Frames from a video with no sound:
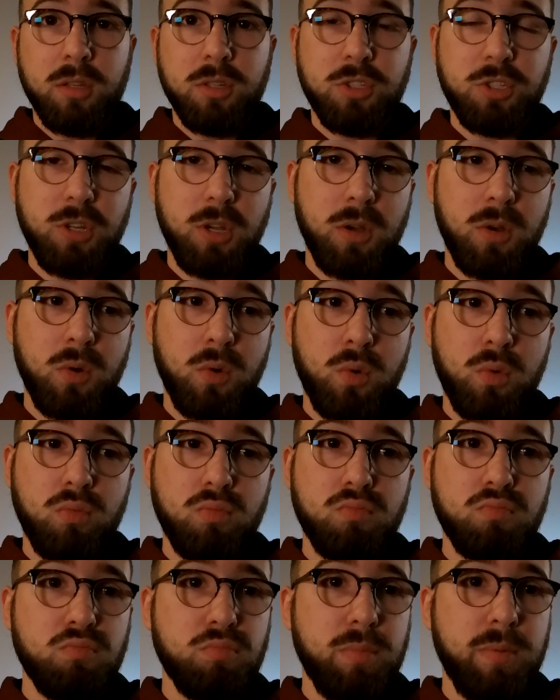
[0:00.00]
So
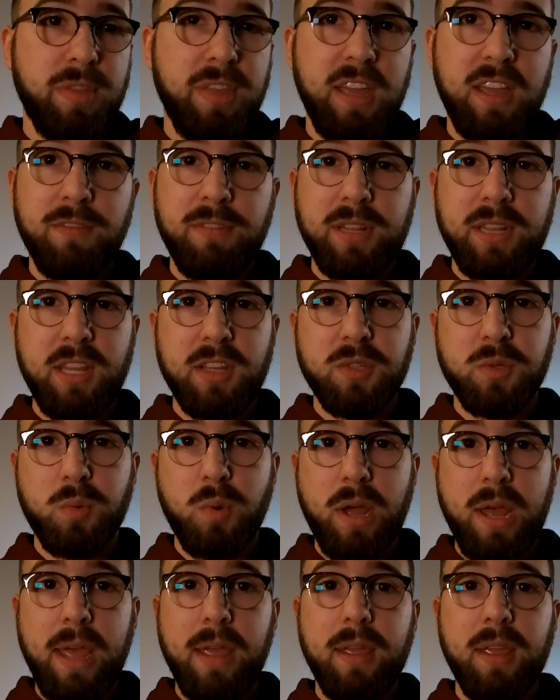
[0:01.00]
think of it this
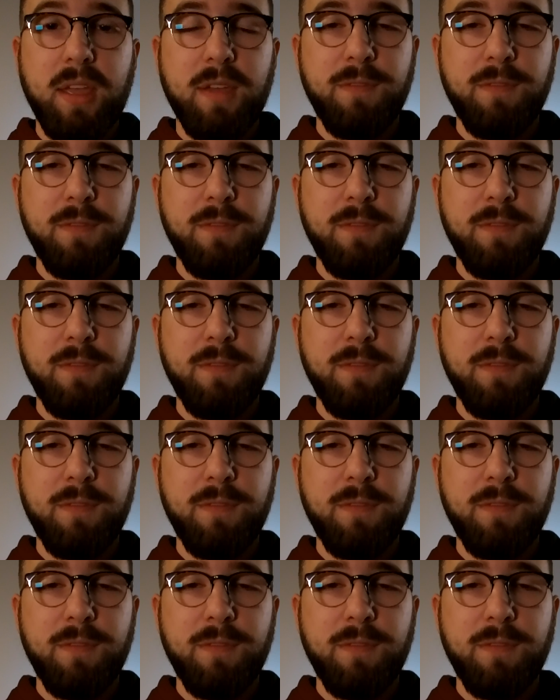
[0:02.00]
way.